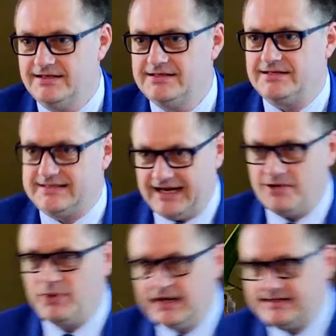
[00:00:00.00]

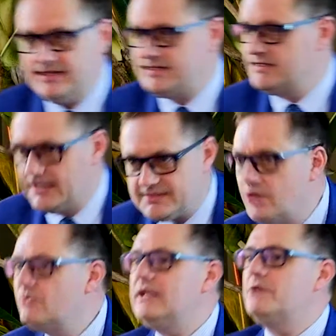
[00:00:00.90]
Sustainability is not
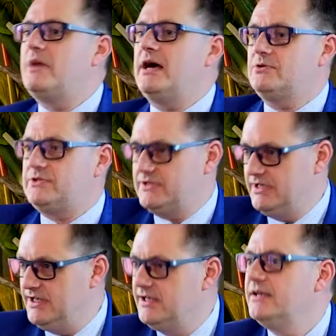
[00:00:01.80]
only about
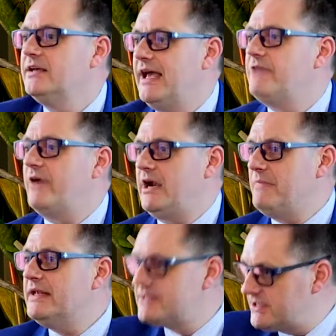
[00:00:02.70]

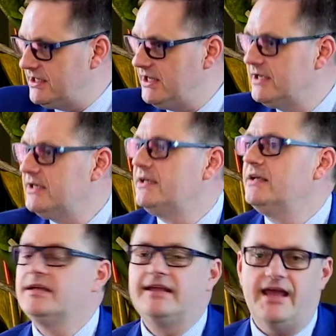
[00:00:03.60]
environmental
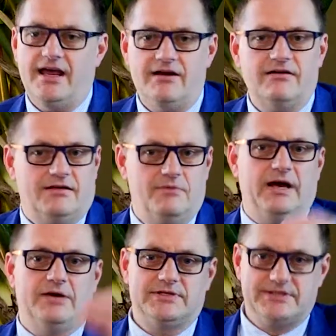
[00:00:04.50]
care,
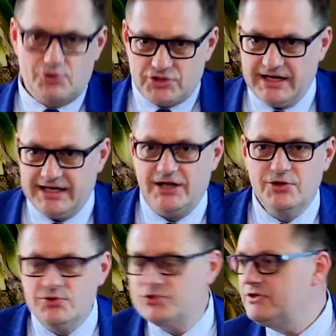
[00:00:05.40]
about social
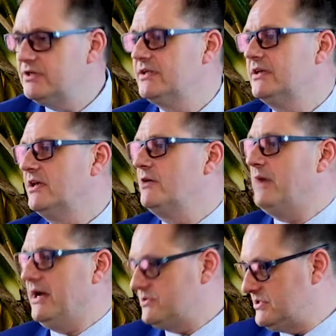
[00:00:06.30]
inclusion,
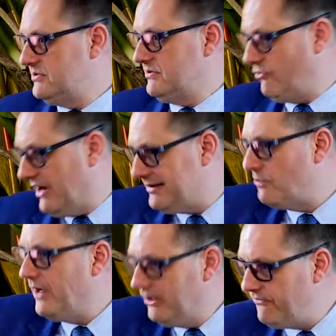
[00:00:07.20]
about creating
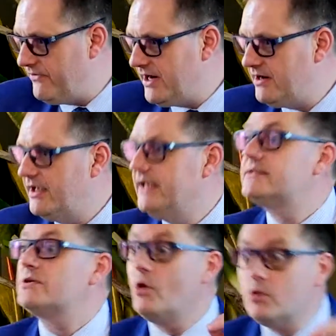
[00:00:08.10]
welfare,
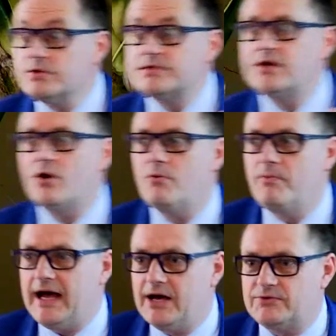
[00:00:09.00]
it's also
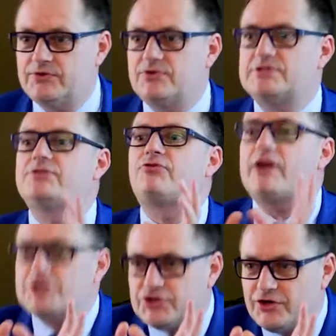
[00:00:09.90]
about the
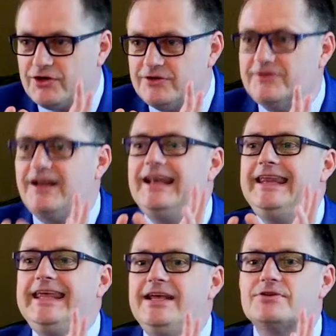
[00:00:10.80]
structure, the
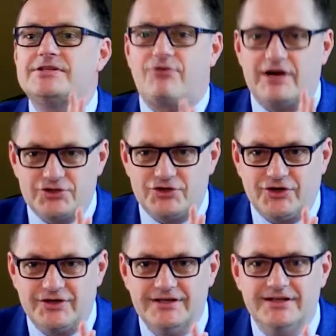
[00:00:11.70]
legal structure
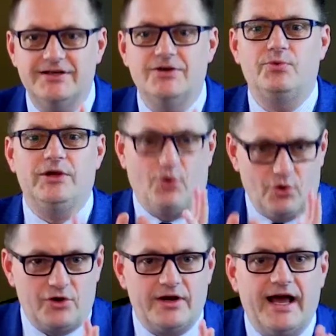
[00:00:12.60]
we
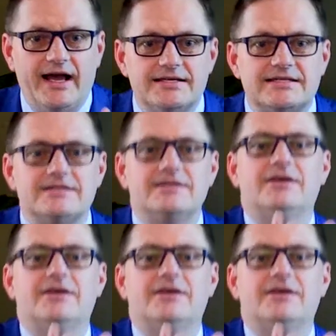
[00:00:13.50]
organize